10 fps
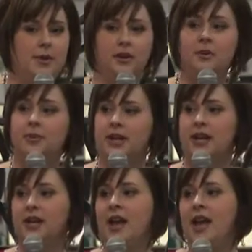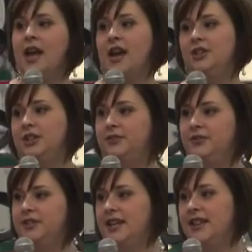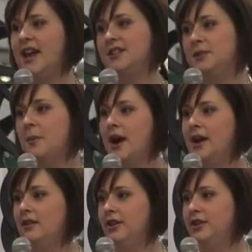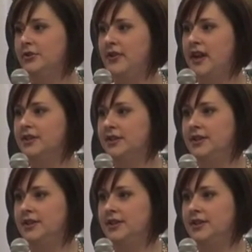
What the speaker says: been completed and just seeing that smile on your face